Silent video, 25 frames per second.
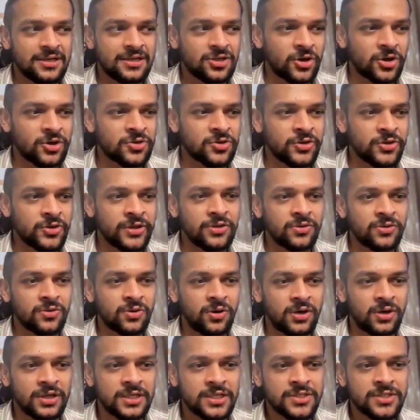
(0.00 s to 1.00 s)
not going to
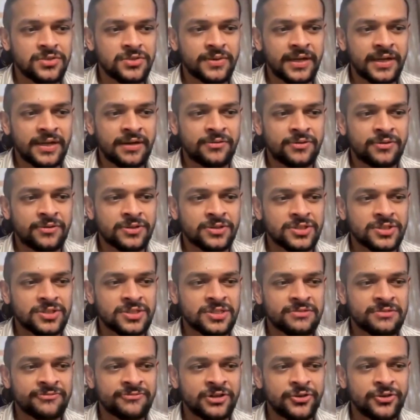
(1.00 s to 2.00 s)
college, when I was
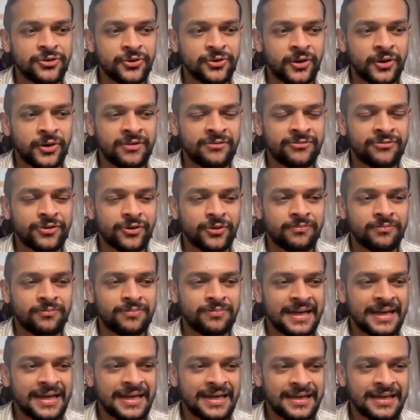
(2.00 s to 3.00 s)
just withdrawing from
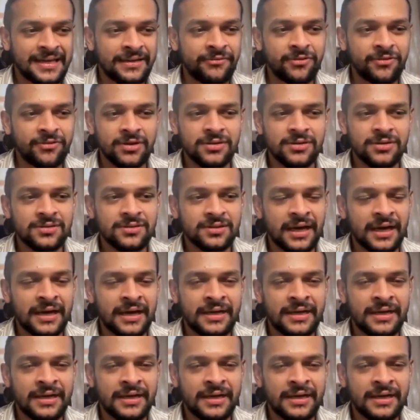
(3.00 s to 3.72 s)
playing even.